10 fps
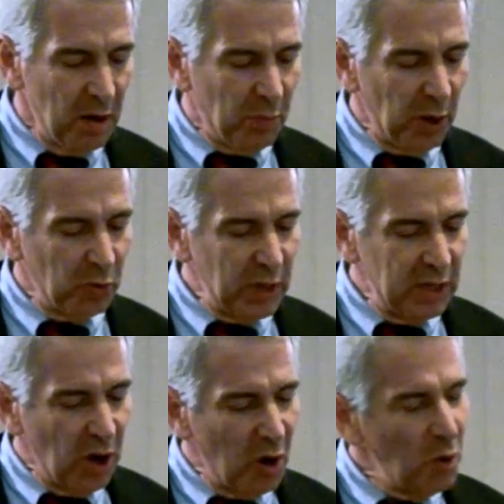but we
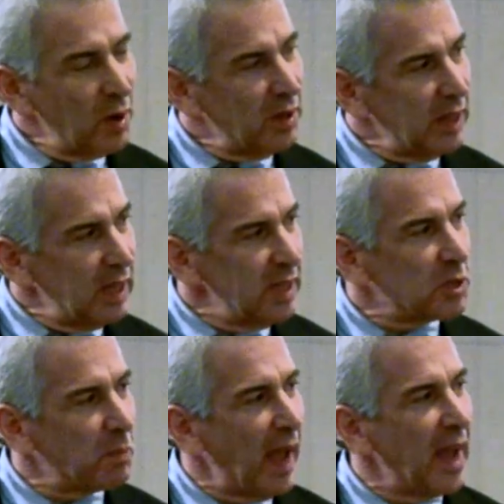know with
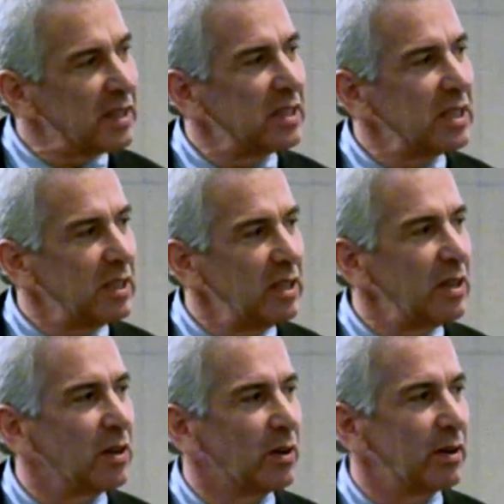each passing
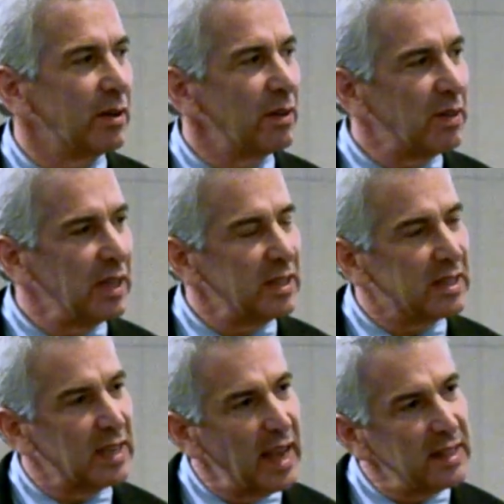year, the
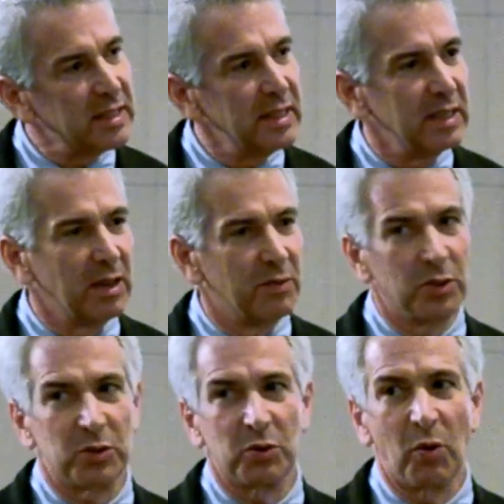intensity of the
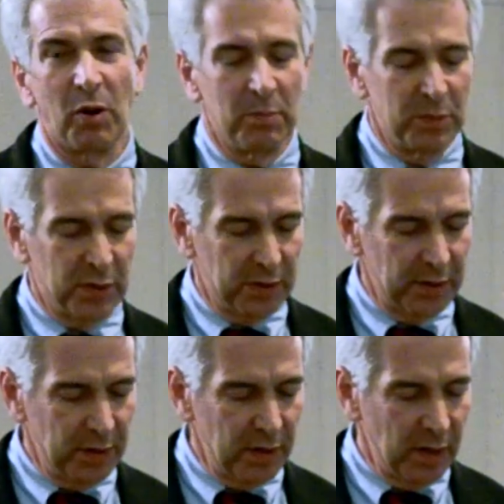storms
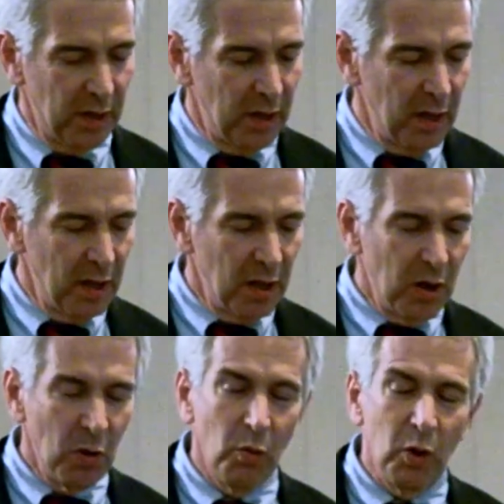
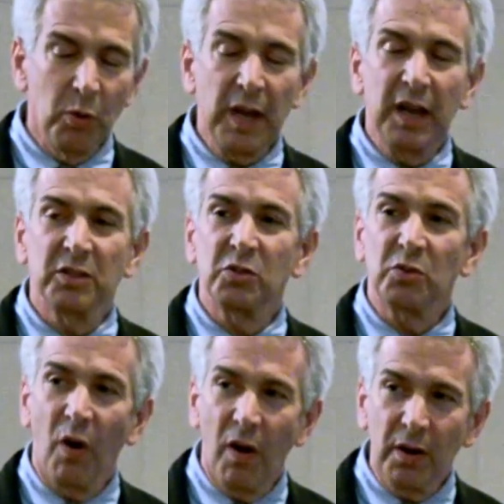will get
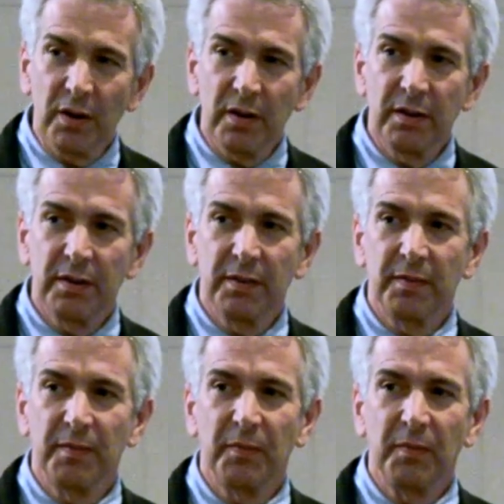stronger
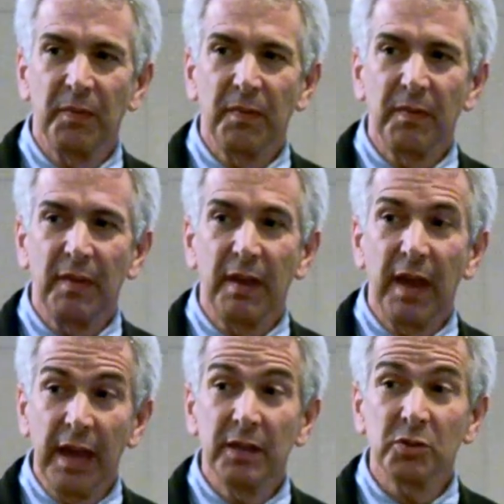
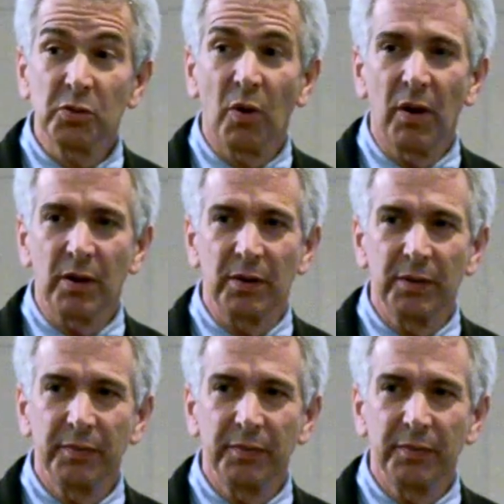and stronger.